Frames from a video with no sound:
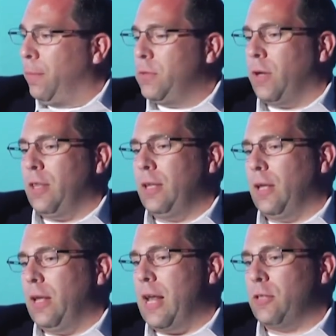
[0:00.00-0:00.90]
So I think
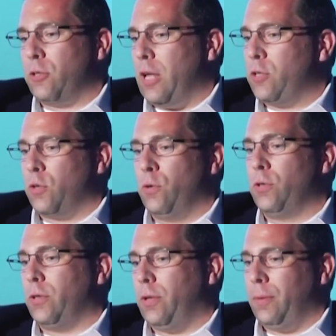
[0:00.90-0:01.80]
that, and that's
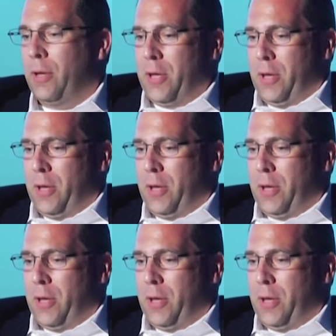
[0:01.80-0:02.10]
crucial.